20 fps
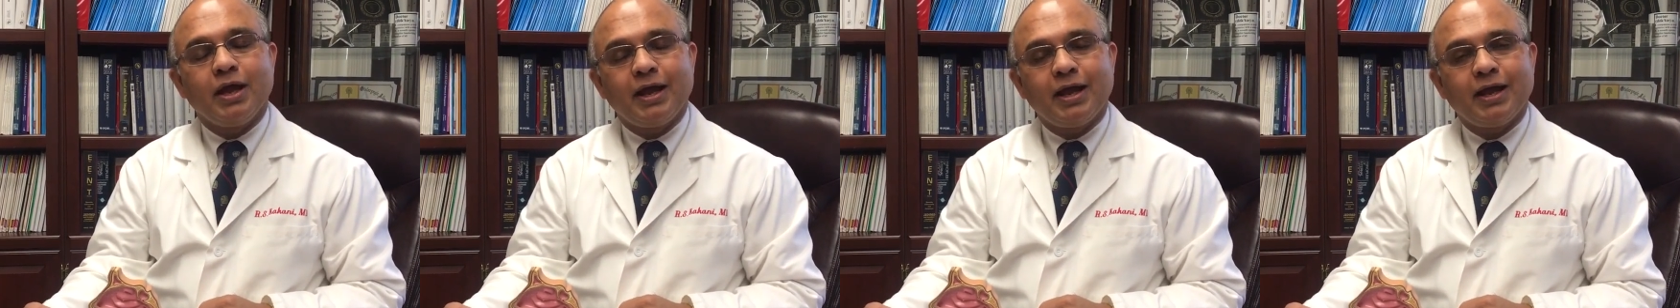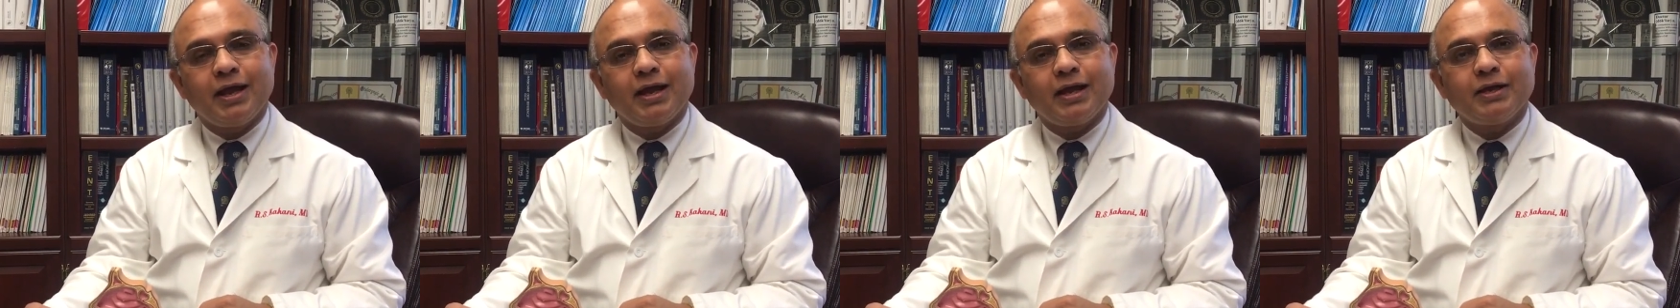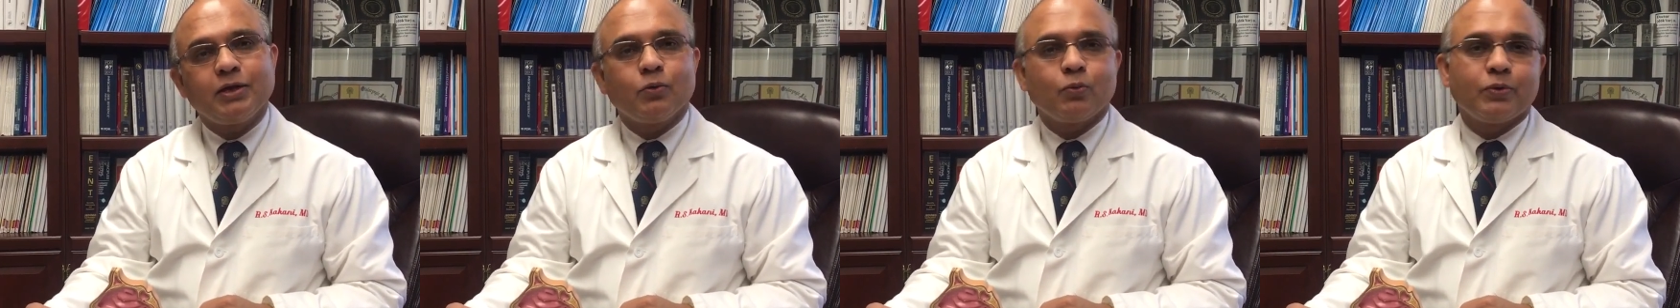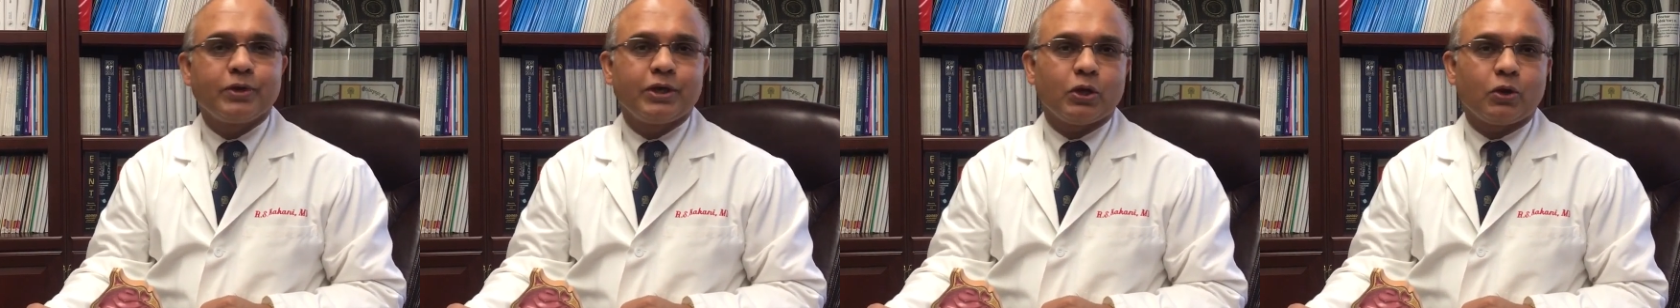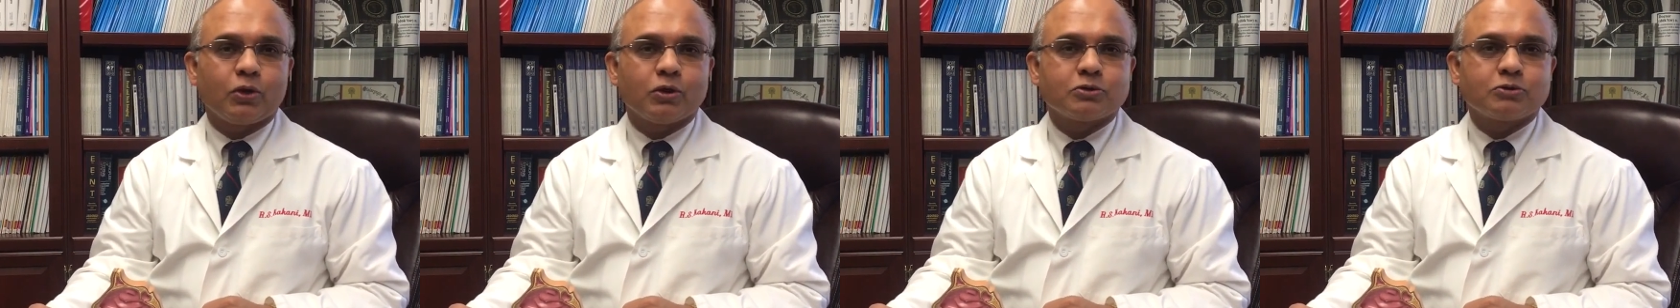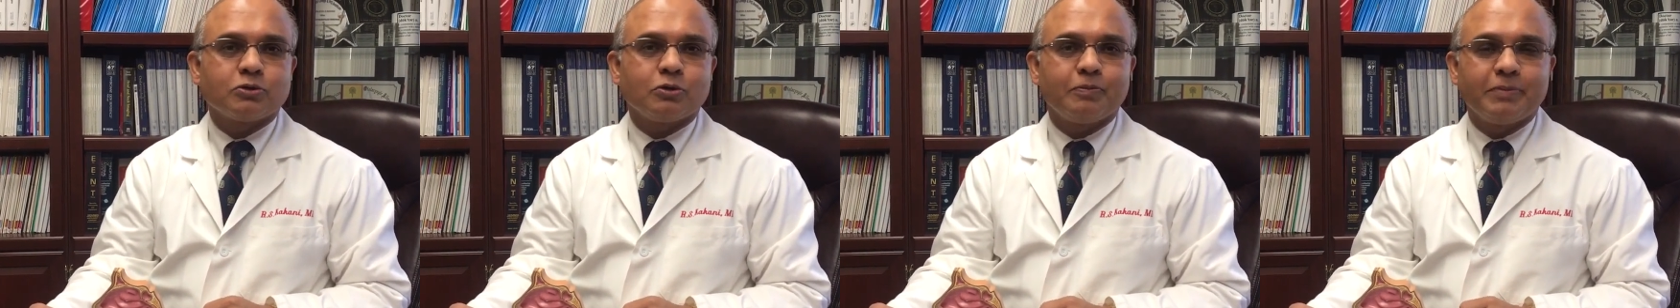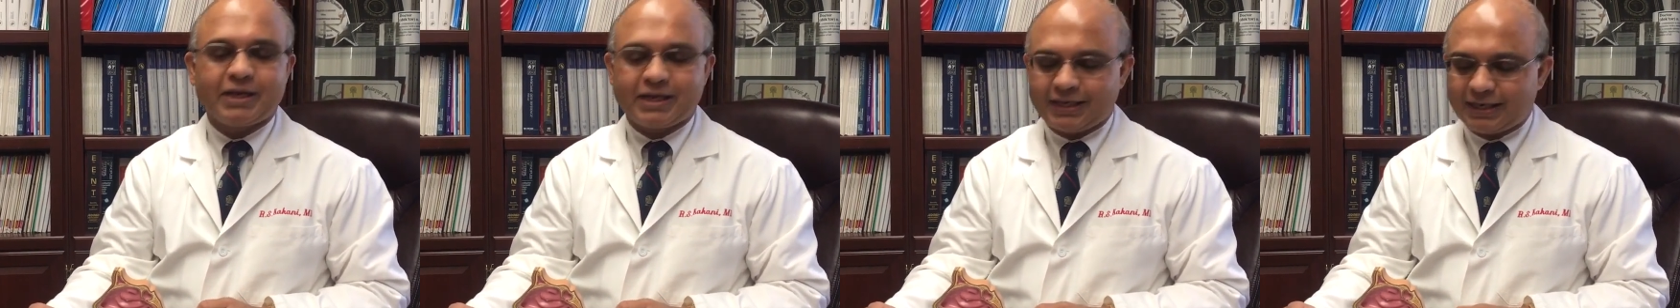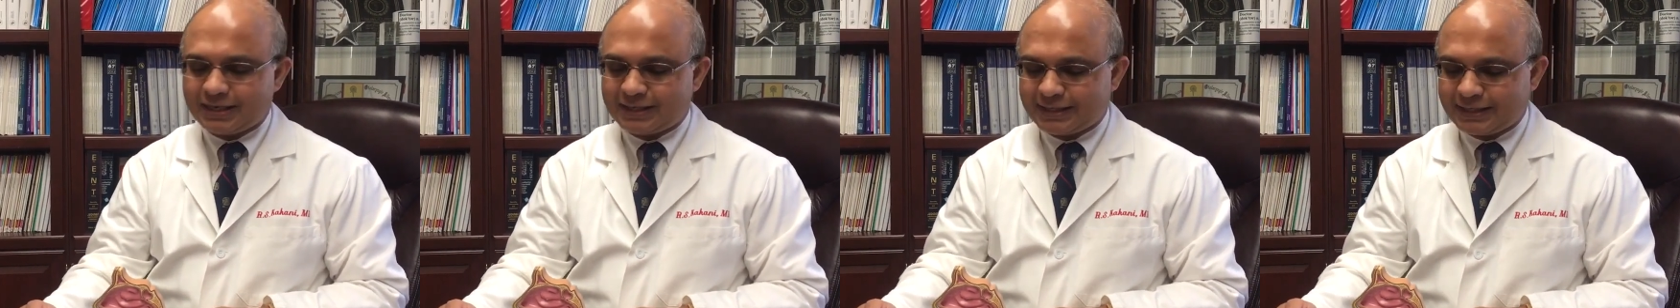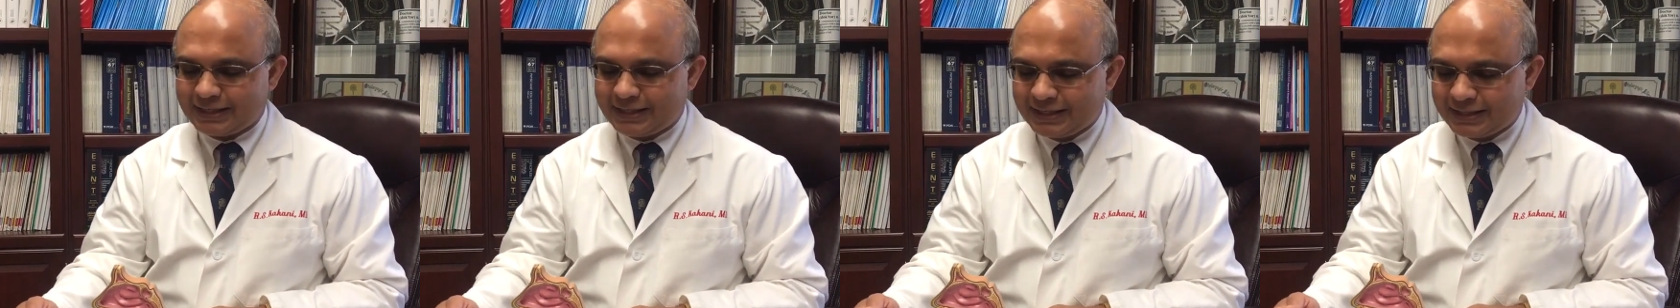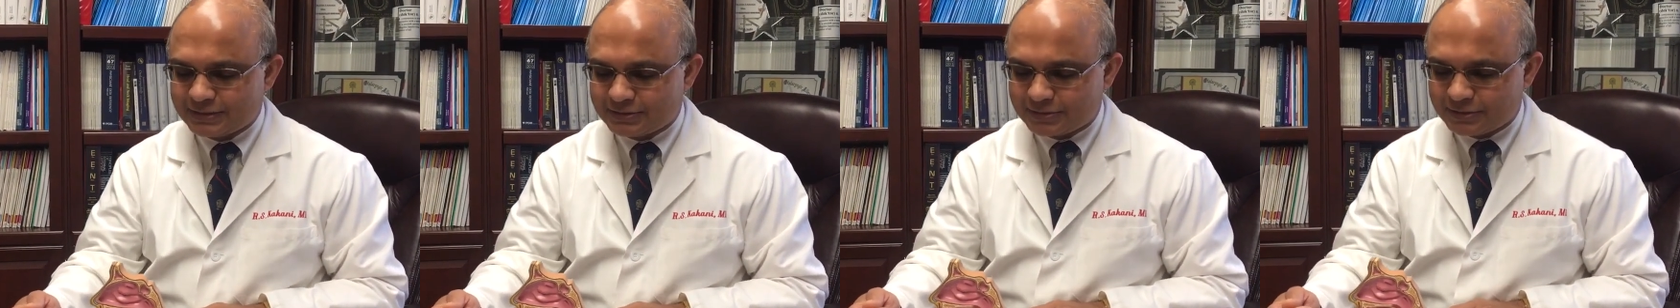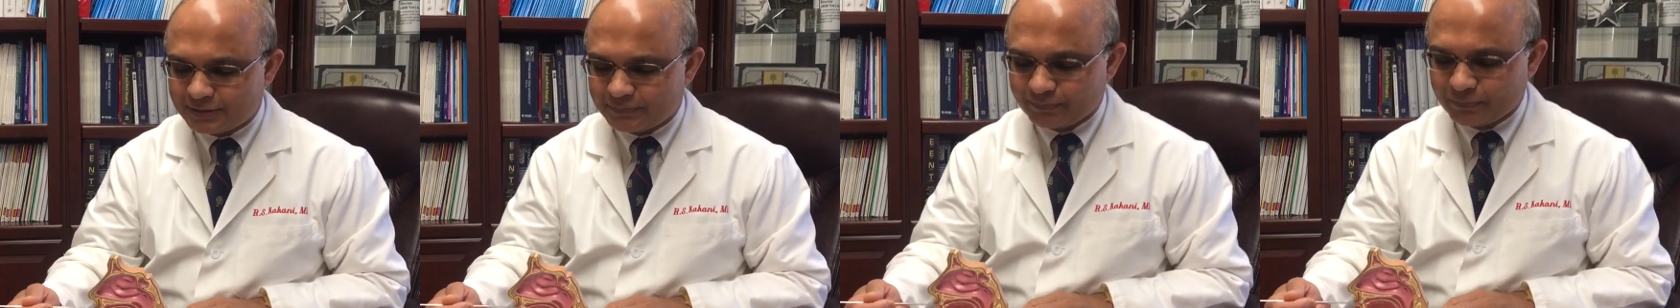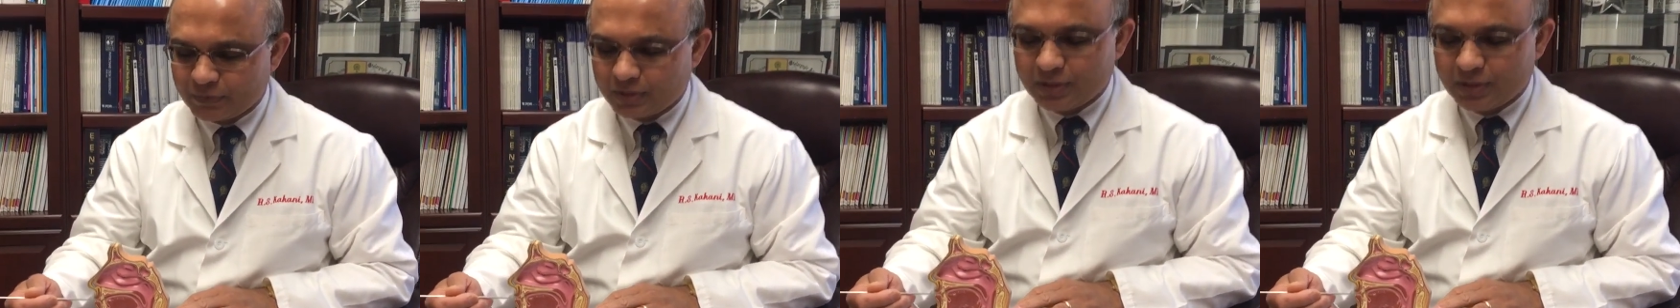and we also make at least